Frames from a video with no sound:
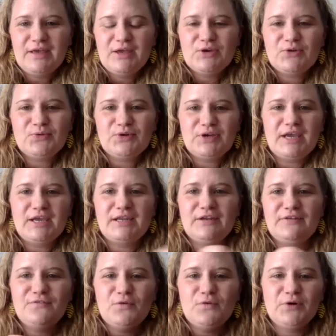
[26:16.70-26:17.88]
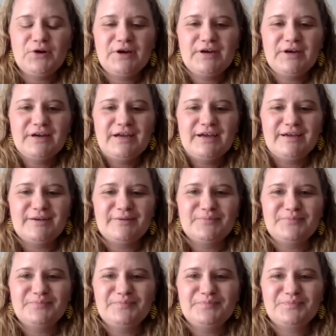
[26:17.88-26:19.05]
created for
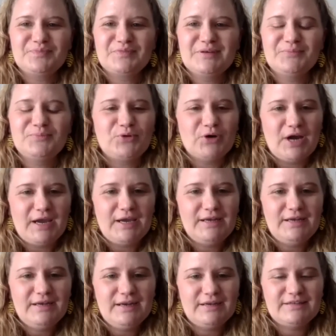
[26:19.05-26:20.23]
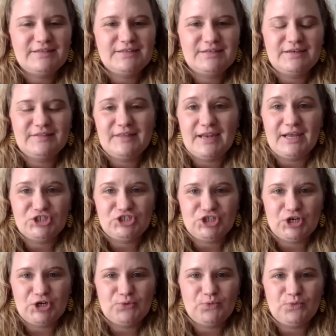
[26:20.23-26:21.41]
Pride that I
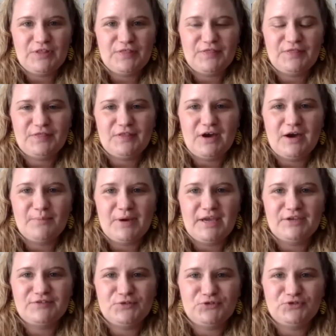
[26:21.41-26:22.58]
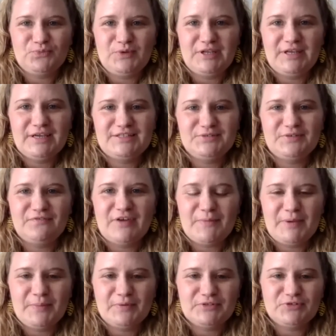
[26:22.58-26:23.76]
shared on my social media to invite
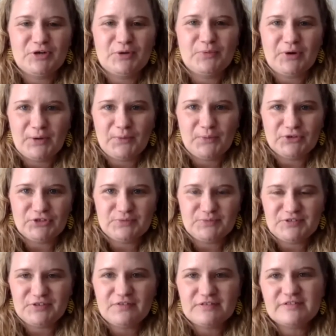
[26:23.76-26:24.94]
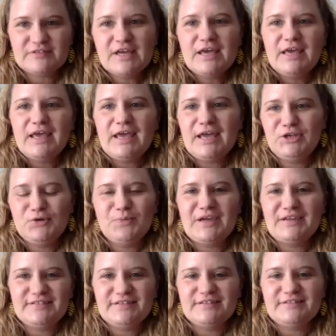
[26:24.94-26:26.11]
people to our Pride worship service. And you might
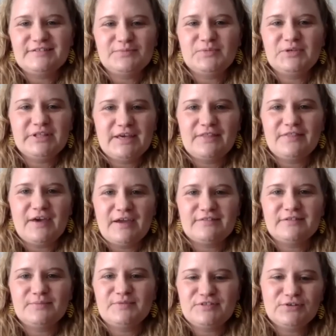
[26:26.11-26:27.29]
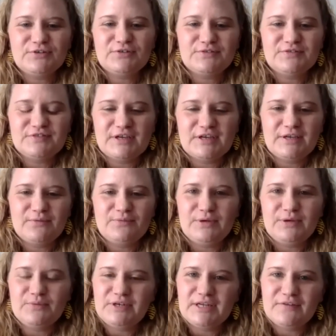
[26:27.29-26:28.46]
see this and be like, that's absurd, Sadie. We
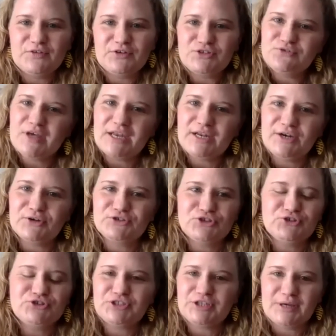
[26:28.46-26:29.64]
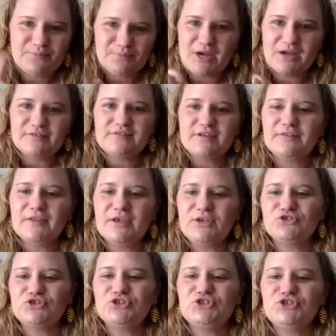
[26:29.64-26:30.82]
would never do that in our church. And I'm not saying that you
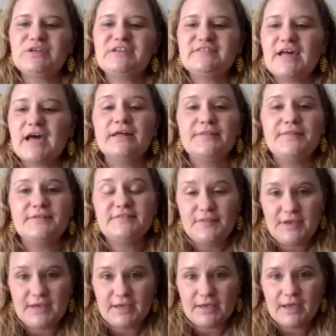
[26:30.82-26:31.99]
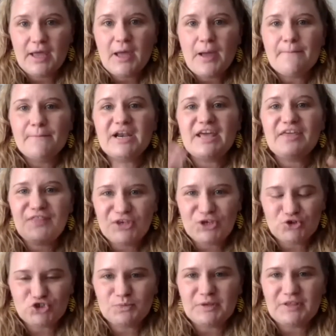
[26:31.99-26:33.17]
should do exactly this thing, but I think you
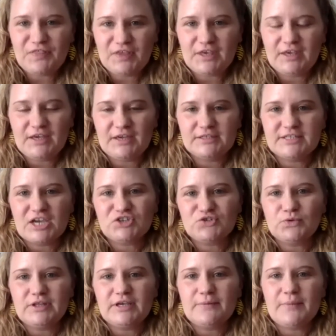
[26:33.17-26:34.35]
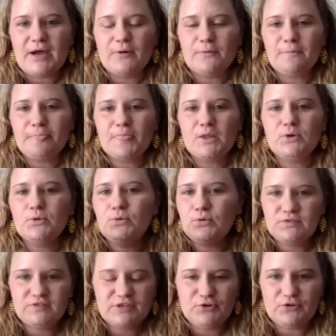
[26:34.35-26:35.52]
should be thinking contextually about who's
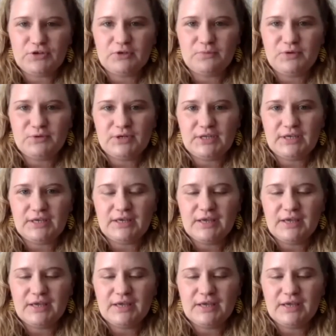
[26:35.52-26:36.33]
in your community,